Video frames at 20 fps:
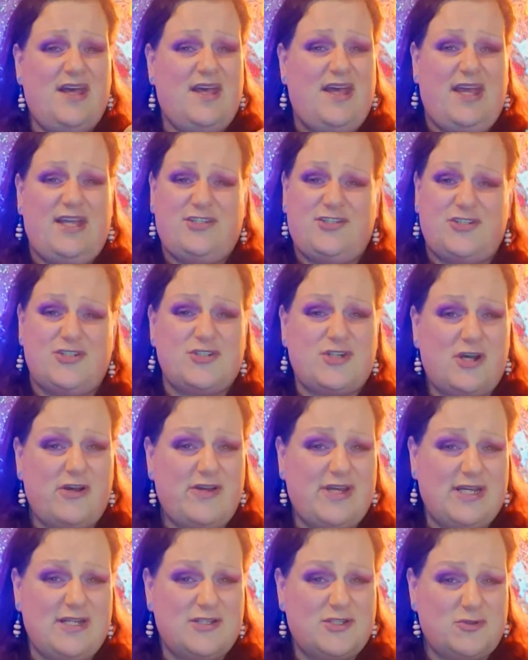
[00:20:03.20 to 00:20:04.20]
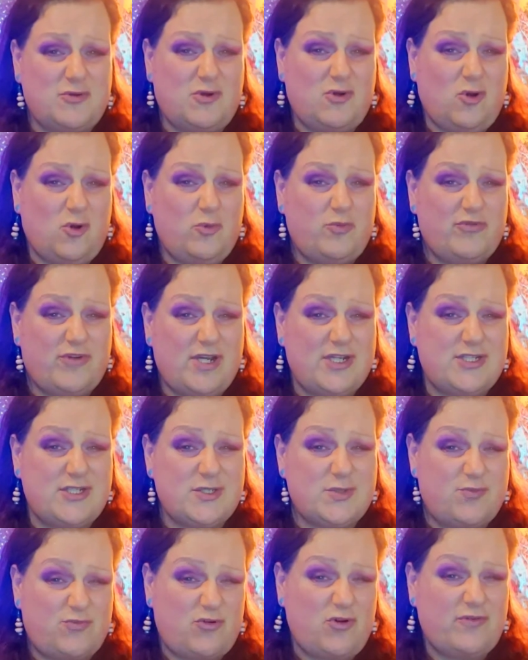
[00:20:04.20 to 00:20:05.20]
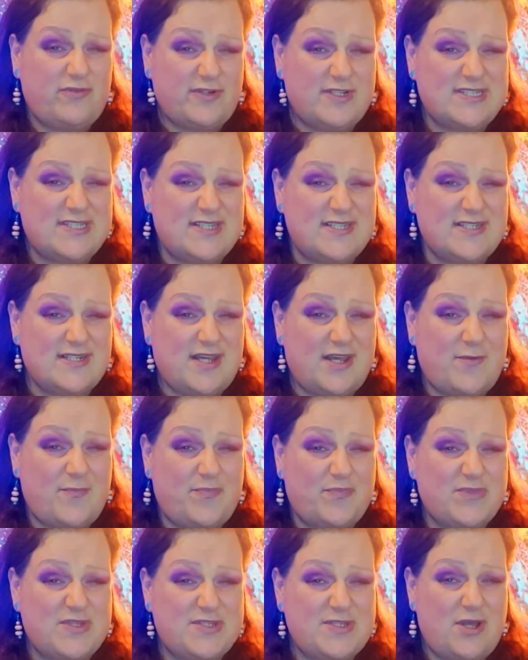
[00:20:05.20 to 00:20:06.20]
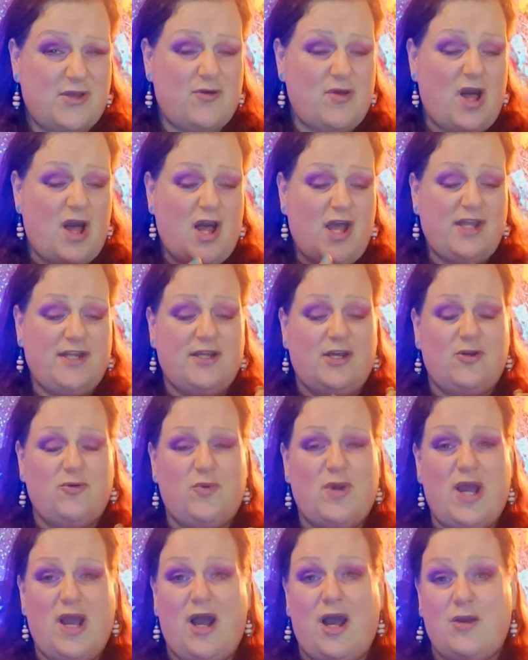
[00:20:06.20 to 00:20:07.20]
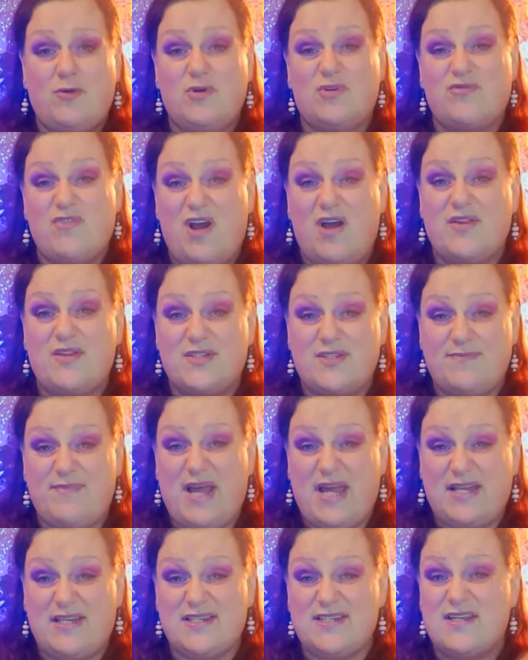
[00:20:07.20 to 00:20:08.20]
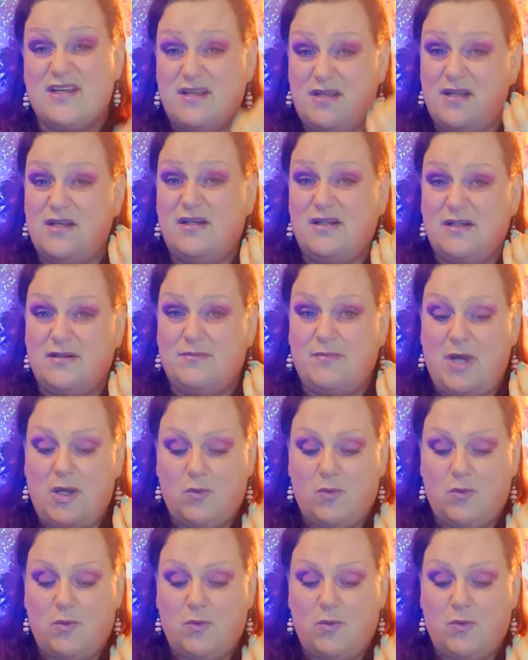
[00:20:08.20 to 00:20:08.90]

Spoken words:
it's just going into a corporation's profits, isn't it? So I know where I would rather spend my